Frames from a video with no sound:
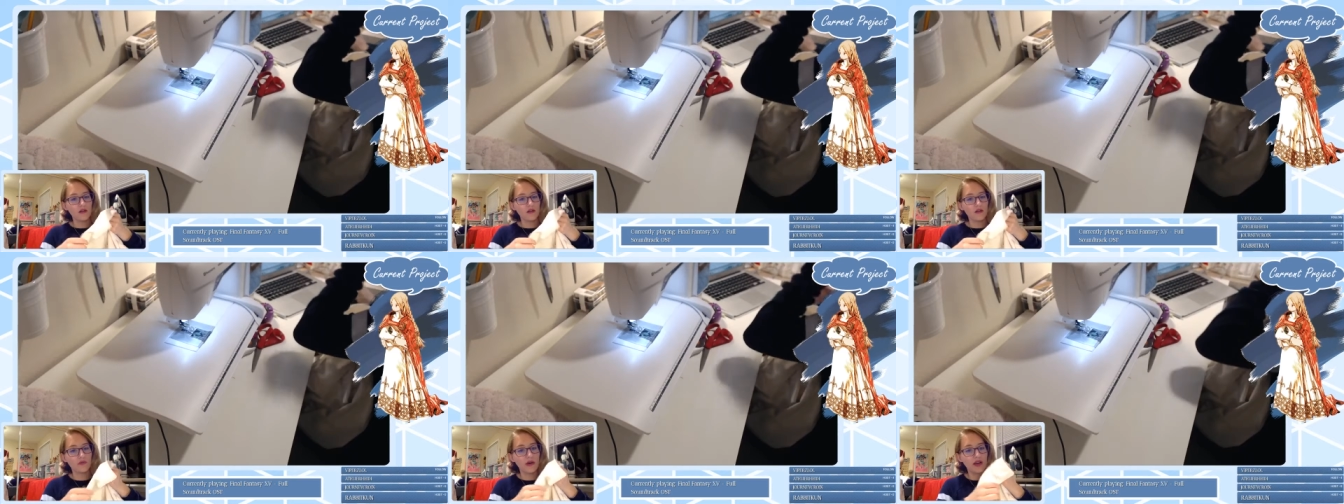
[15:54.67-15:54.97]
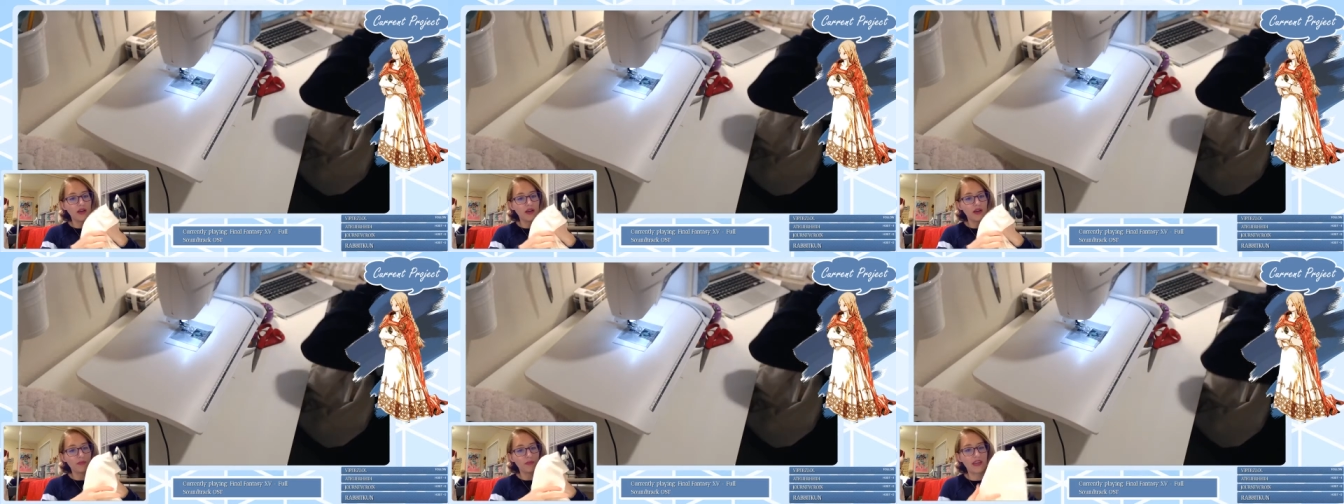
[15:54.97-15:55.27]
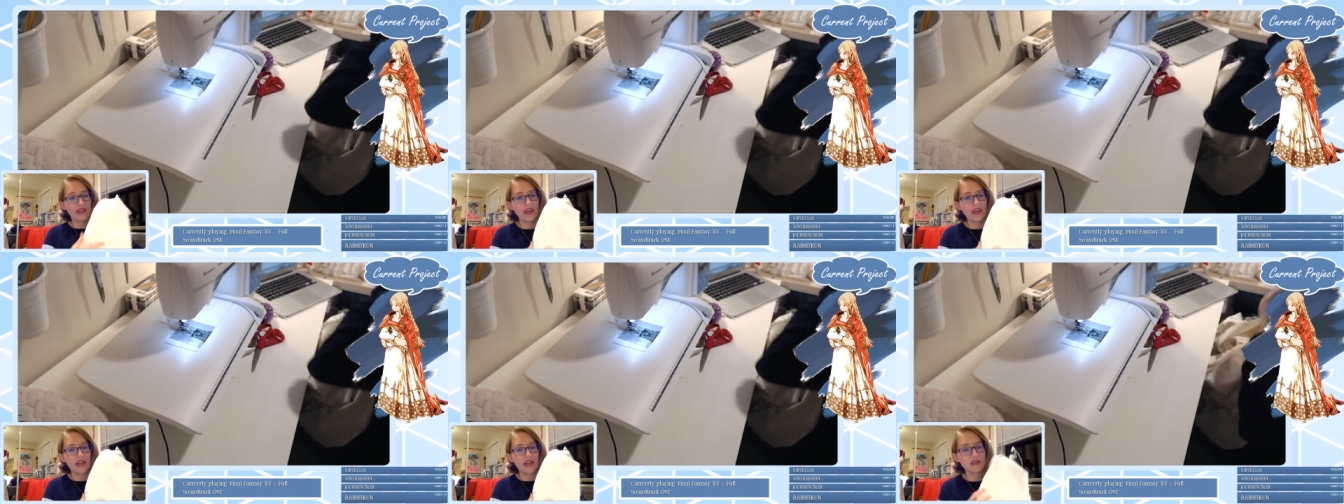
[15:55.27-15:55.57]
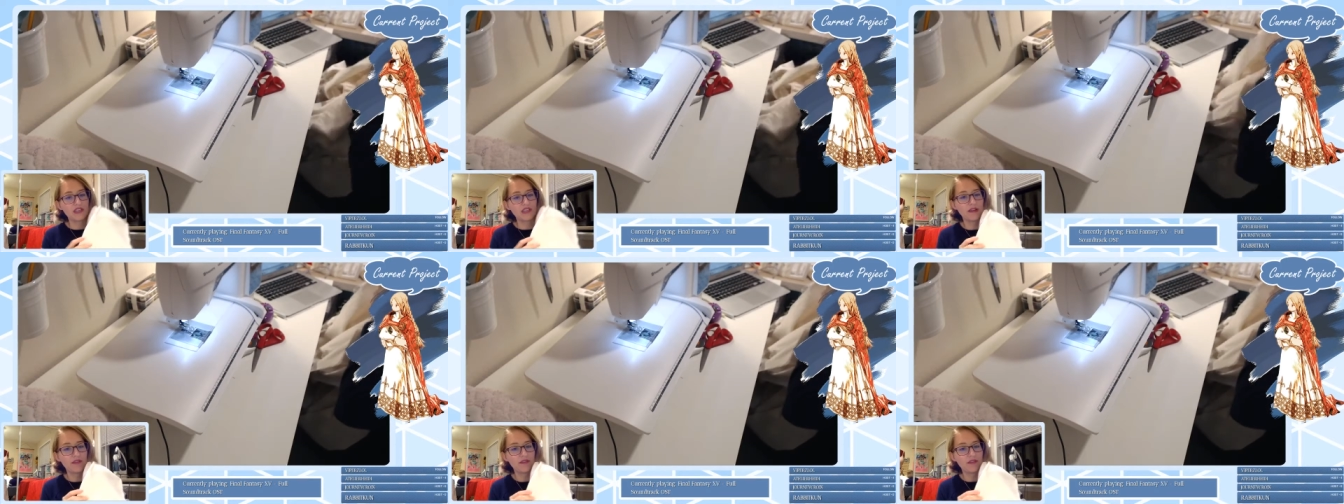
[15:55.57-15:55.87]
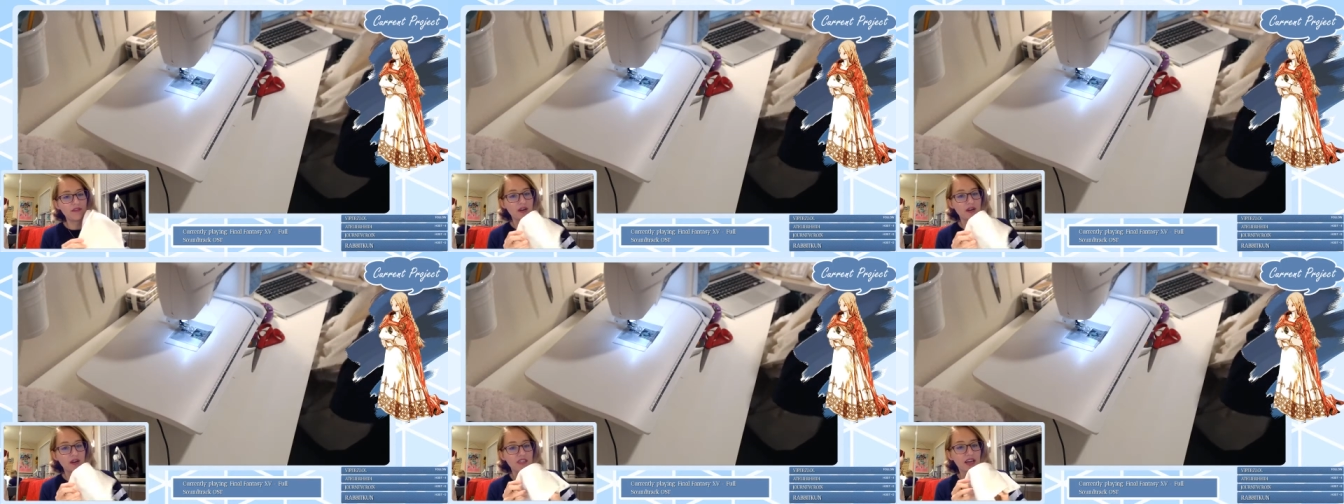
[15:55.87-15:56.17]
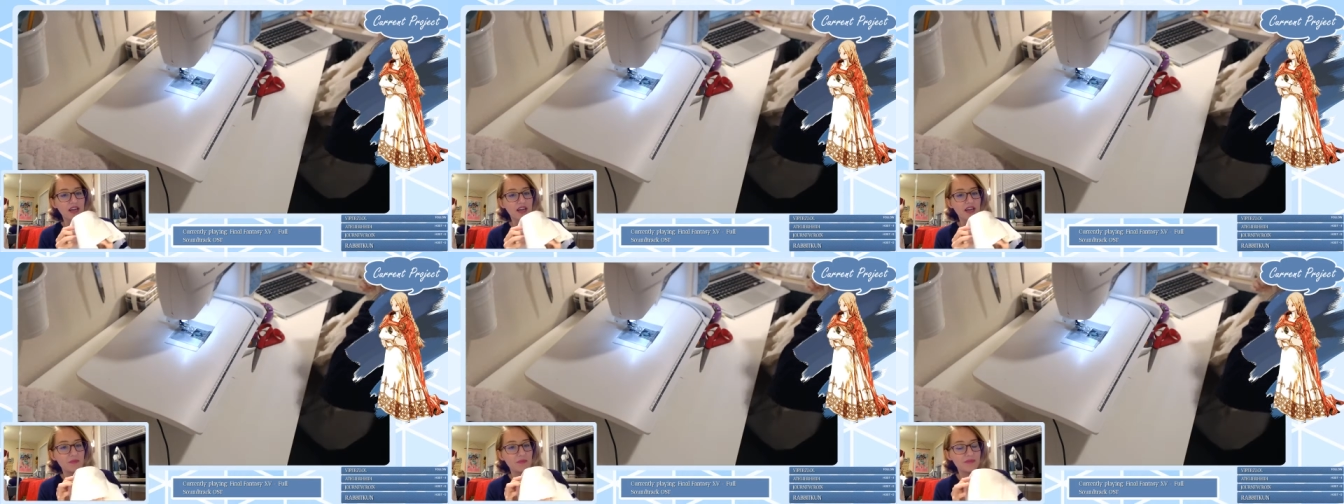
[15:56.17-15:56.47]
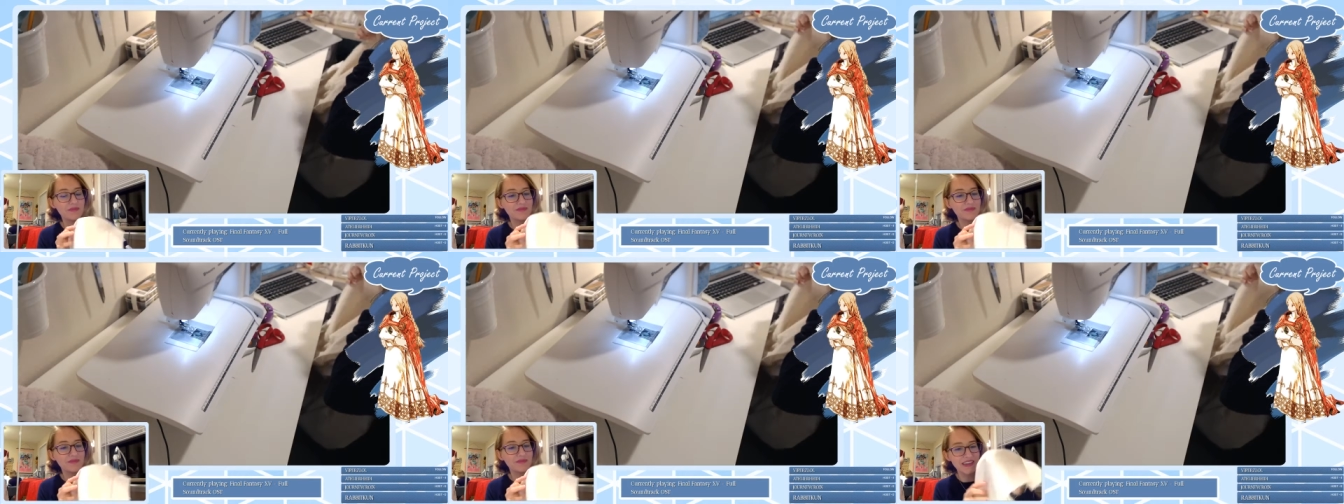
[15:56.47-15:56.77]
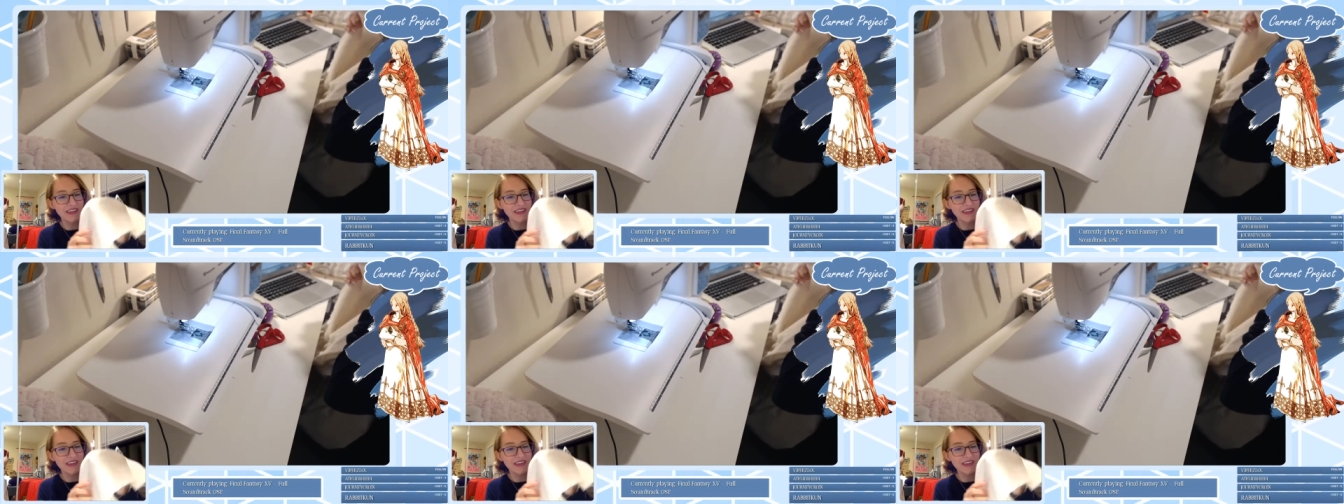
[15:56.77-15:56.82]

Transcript: my my camera's having a hard time like